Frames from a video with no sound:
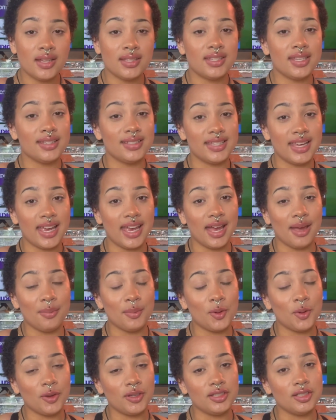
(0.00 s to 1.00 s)
Today
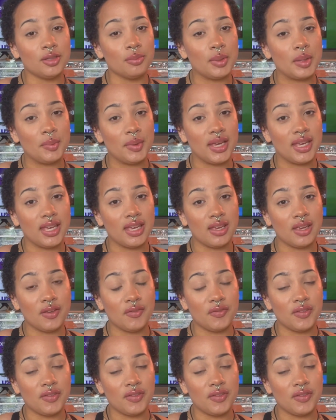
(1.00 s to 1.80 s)
I'm going to be making a